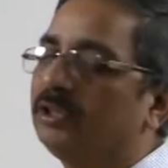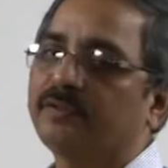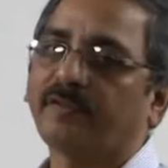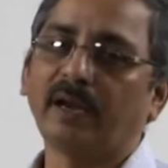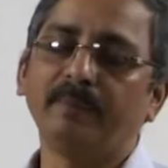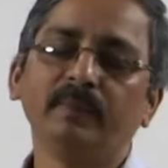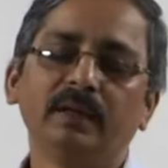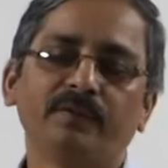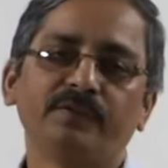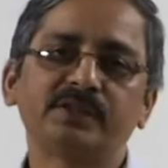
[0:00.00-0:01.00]
frame,
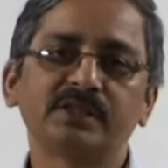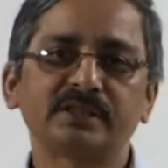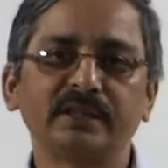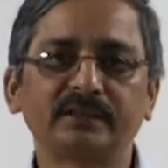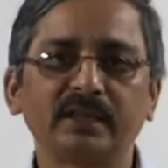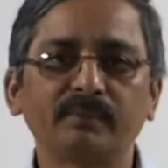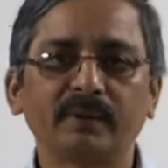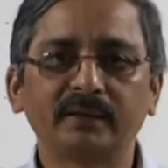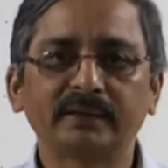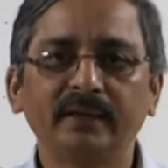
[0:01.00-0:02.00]
which is nothing
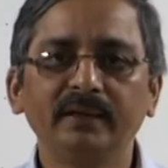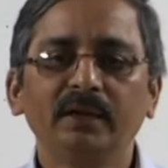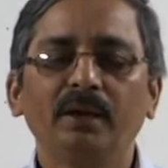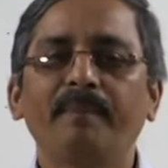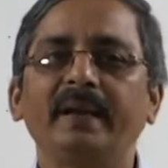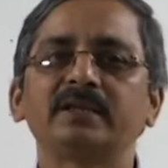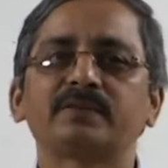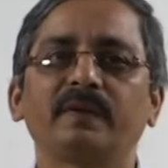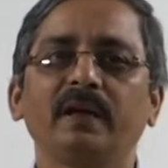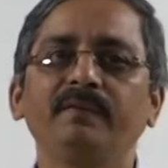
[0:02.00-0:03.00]
but the base
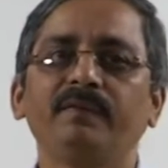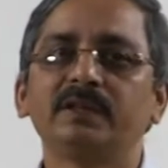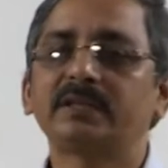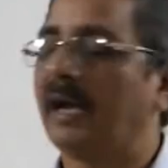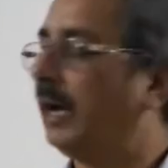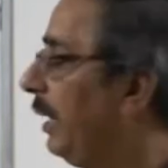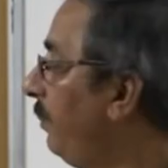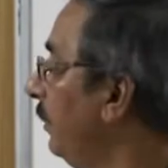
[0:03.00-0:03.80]
frame which I have